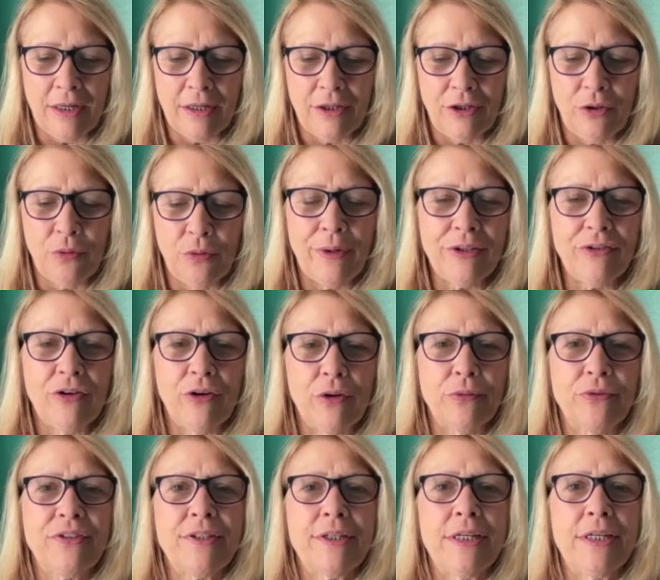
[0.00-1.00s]
you went to go
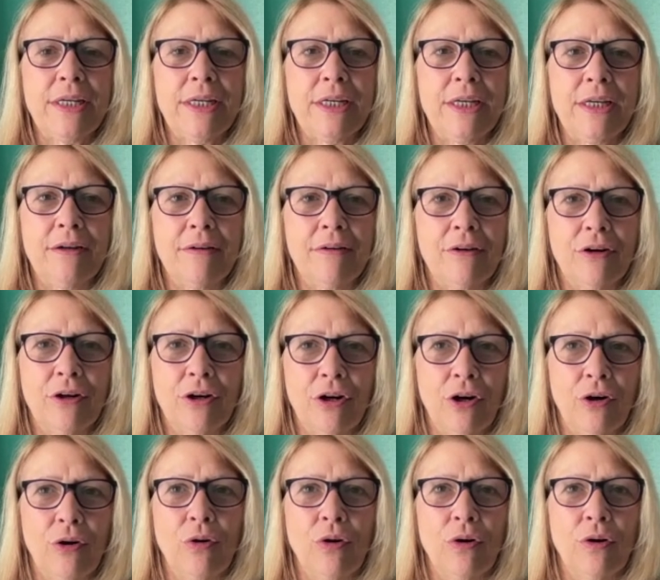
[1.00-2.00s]
see
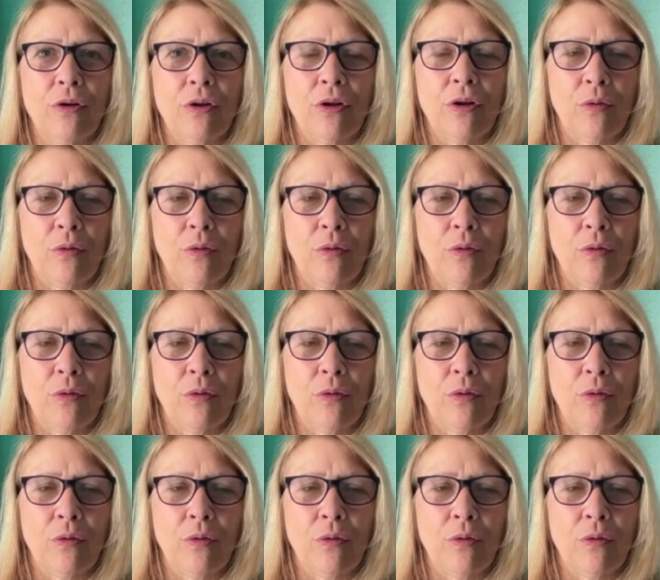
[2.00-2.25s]
her